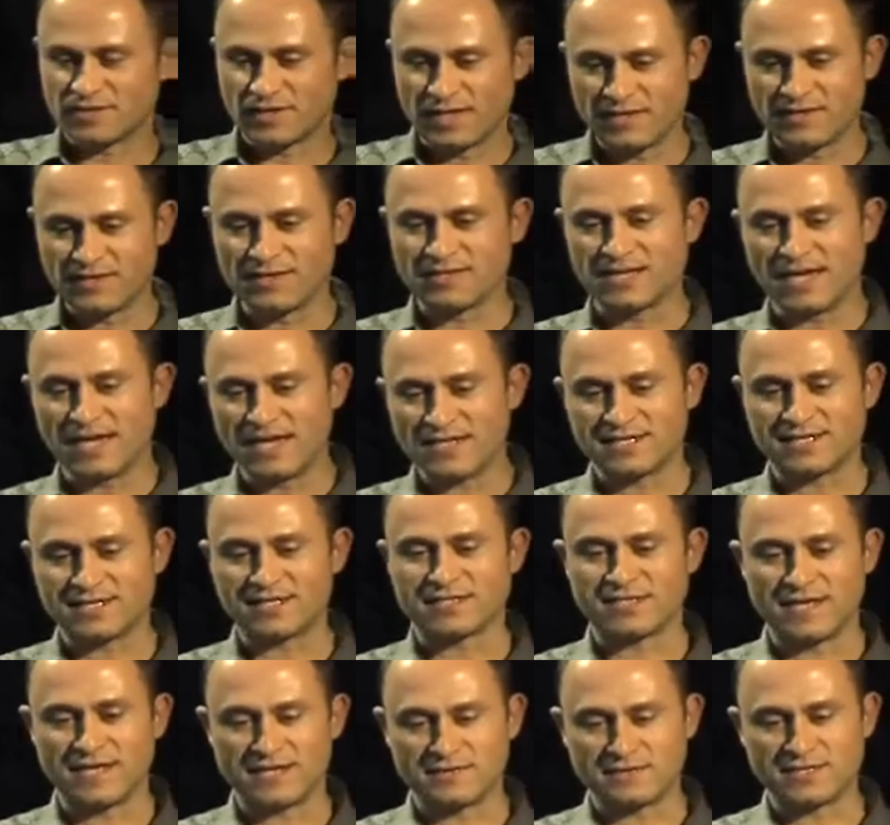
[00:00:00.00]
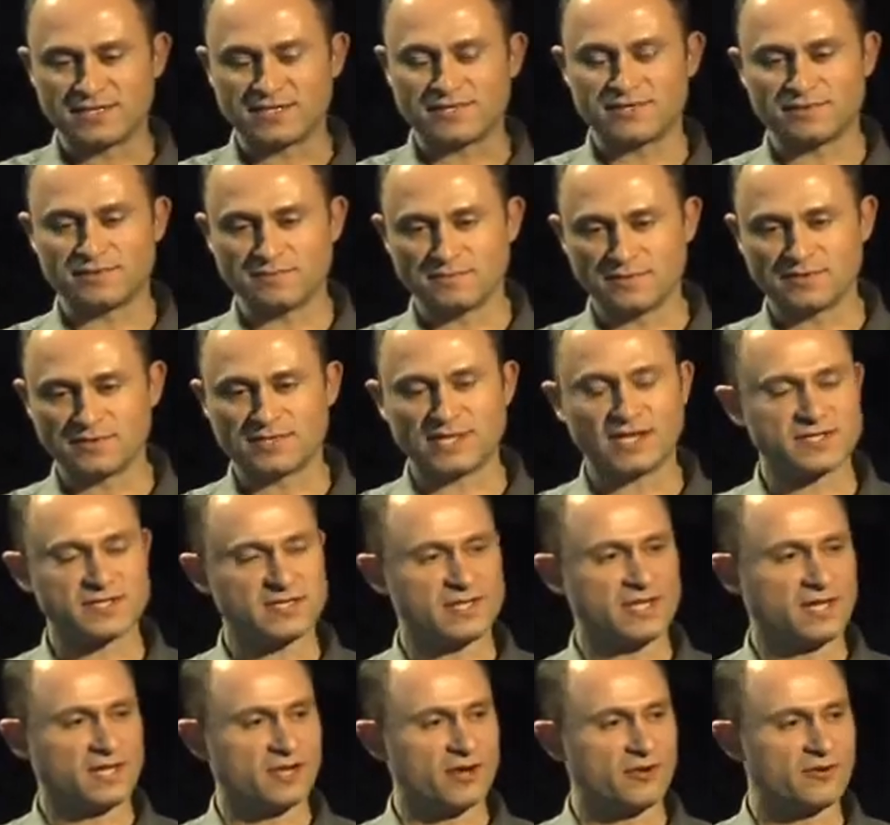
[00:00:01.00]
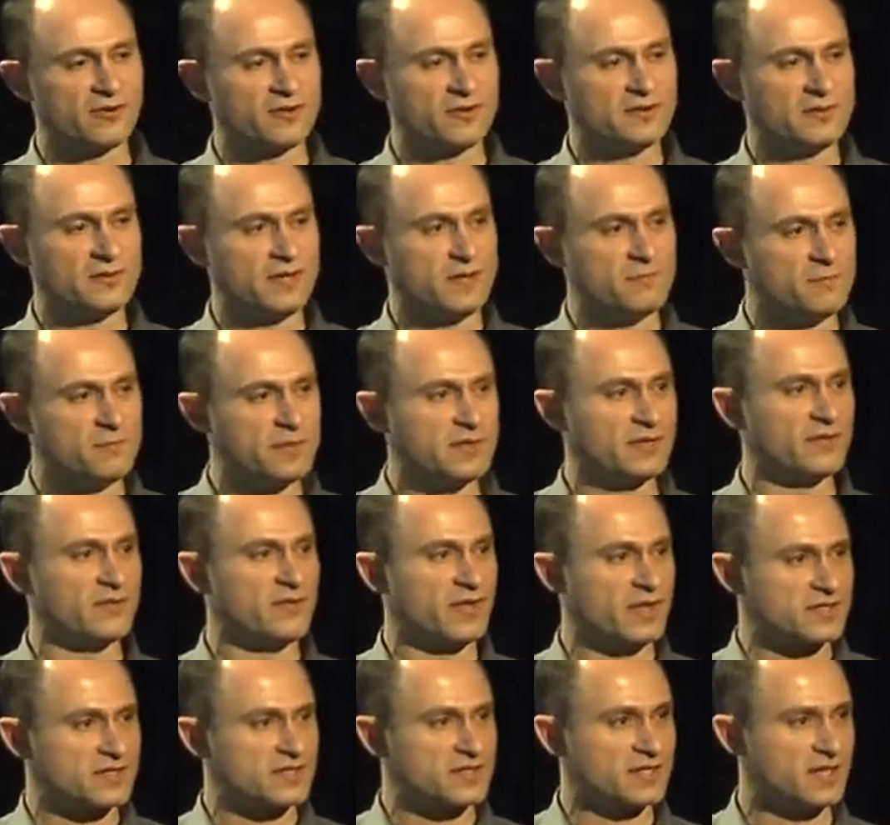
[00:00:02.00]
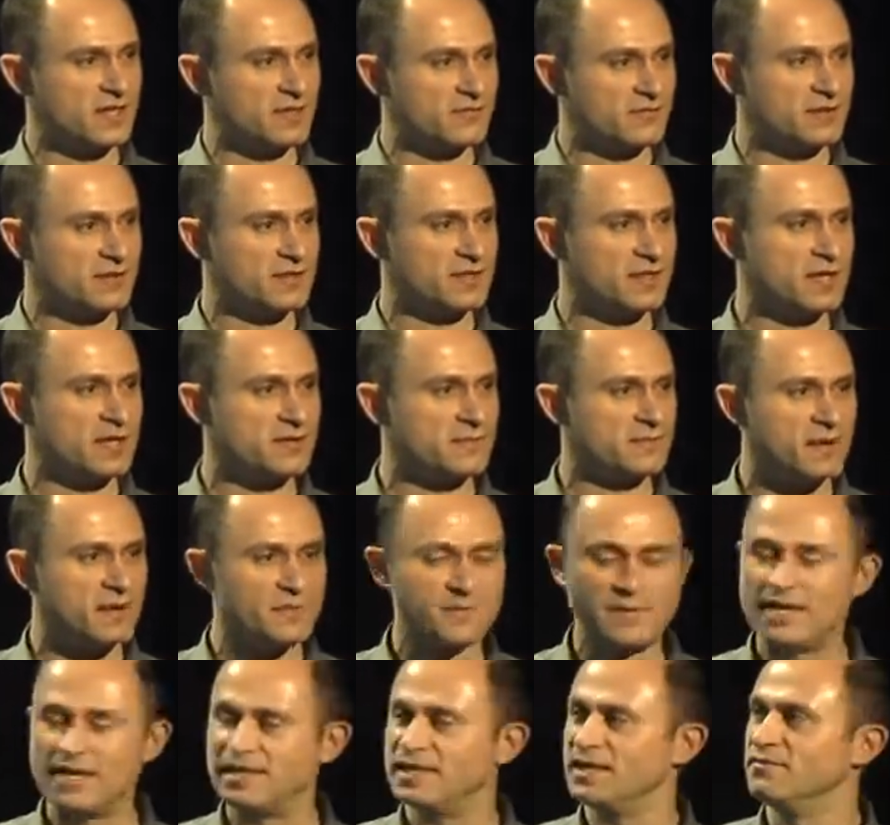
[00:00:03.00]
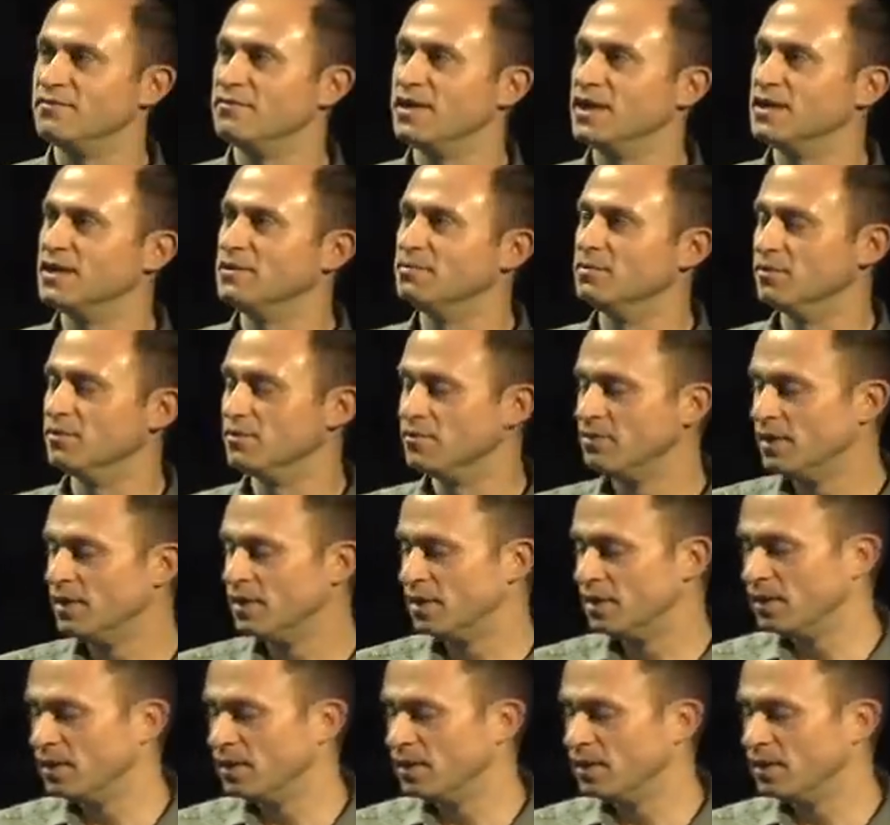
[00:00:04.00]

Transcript: in the data center, someone's actually gone and built that server and made it available.